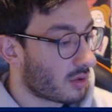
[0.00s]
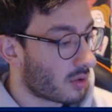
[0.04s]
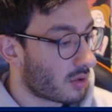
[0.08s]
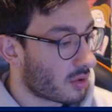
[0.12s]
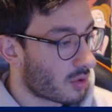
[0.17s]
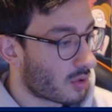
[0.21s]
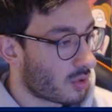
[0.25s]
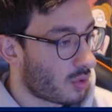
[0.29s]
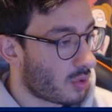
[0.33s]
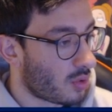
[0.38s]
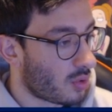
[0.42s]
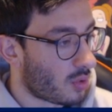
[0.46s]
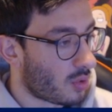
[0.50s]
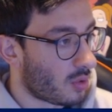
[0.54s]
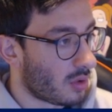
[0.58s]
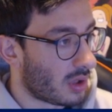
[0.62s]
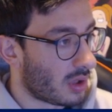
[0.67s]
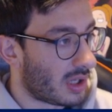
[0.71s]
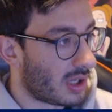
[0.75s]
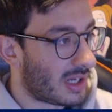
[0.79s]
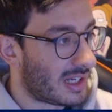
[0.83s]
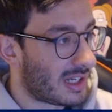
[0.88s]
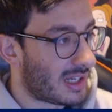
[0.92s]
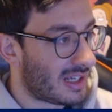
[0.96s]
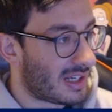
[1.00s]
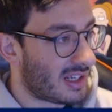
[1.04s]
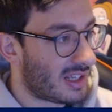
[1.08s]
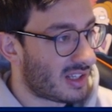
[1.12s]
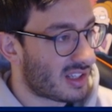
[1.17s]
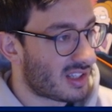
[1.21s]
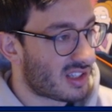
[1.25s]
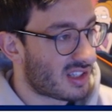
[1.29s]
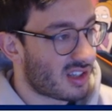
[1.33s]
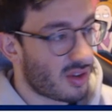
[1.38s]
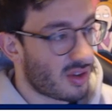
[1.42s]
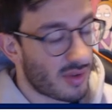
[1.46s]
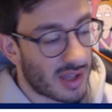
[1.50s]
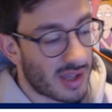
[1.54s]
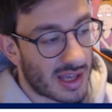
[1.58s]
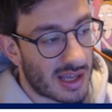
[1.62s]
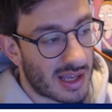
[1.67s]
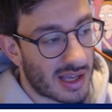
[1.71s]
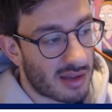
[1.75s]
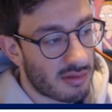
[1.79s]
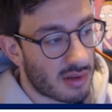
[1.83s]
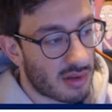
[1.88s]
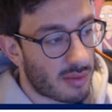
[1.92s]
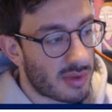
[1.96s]
Cool. So
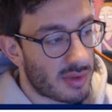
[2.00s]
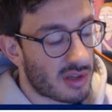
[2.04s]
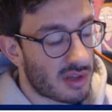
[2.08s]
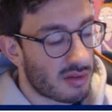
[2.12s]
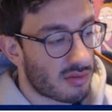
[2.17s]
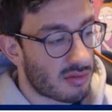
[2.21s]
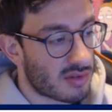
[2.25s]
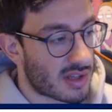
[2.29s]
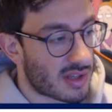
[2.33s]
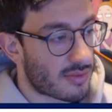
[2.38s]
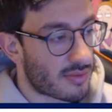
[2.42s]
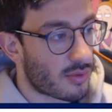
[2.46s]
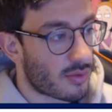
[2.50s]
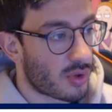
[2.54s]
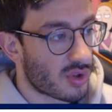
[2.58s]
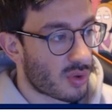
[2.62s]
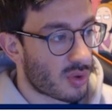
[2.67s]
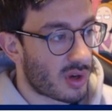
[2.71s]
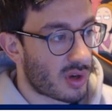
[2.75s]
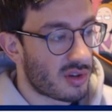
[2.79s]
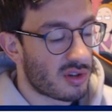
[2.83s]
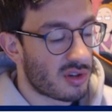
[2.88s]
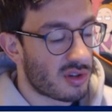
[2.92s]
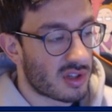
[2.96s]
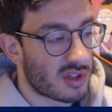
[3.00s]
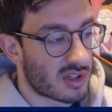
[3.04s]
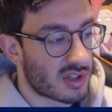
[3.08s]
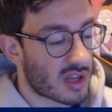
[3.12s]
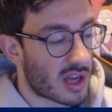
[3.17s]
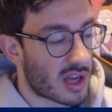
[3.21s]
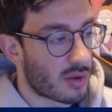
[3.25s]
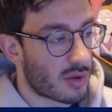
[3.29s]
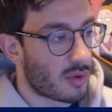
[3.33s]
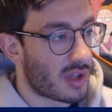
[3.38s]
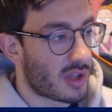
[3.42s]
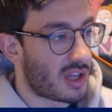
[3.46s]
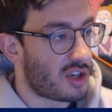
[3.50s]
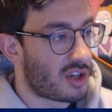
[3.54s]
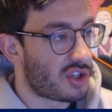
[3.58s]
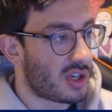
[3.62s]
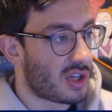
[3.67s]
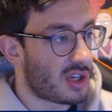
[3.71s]
yeah, I mean, 7.20, you discard all the energy